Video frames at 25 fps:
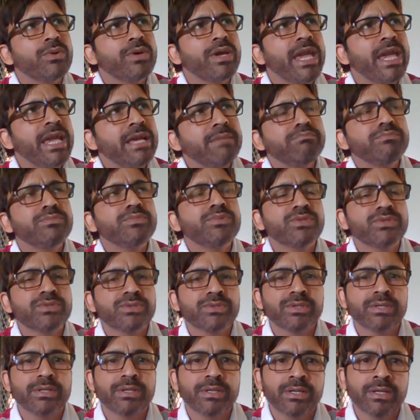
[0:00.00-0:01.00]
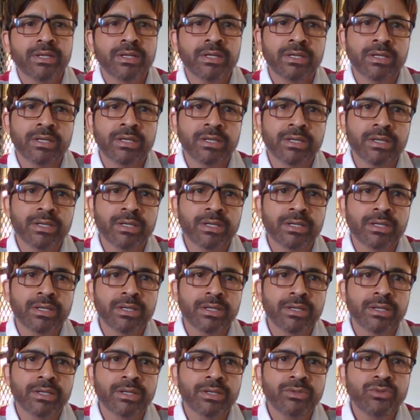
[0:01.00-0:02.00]
aims
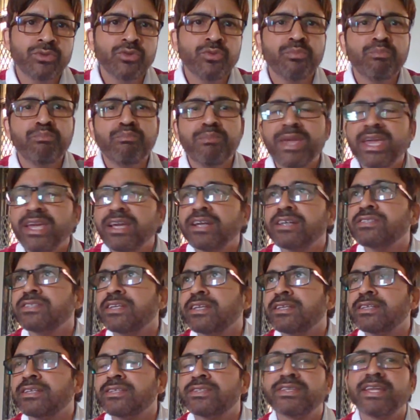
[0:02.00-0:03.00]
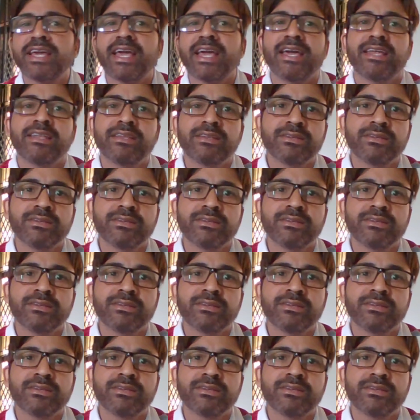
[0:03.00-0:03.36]
to make us understand